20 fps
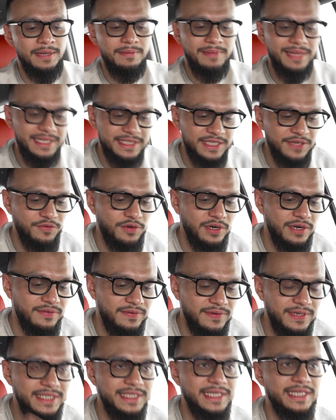Plus, if for whatever
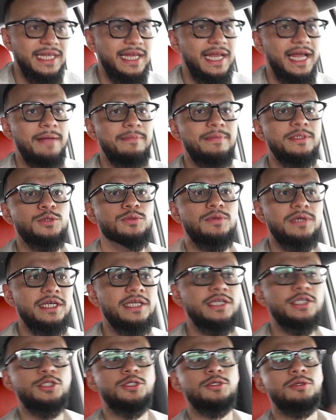reason that happens, we're going
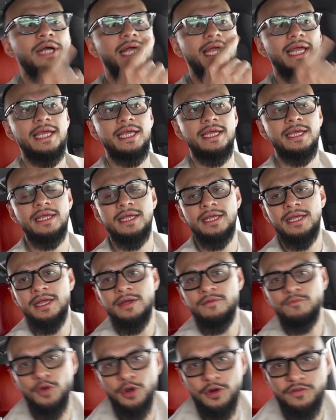to do a
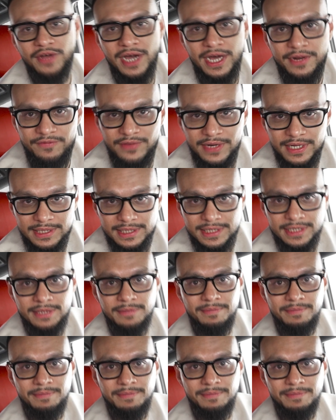vote of confidence.